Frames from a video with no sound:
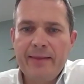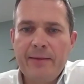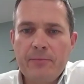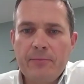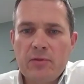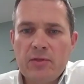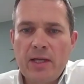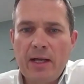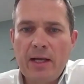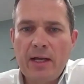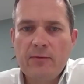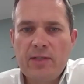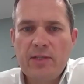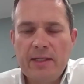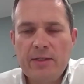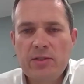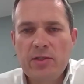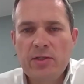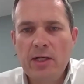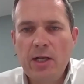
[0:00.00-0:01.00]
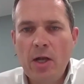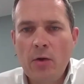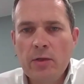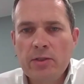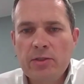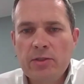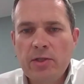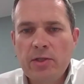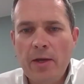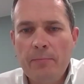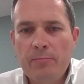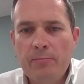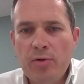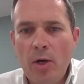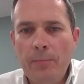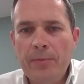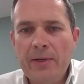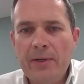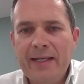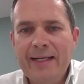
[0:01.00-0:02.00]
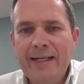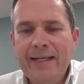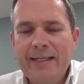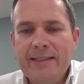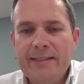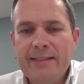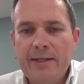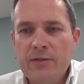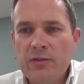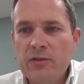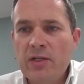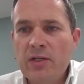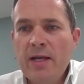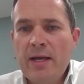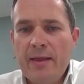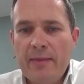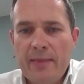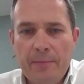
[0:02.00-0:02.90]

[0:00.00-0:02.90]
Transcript: themselves into long-term property leases.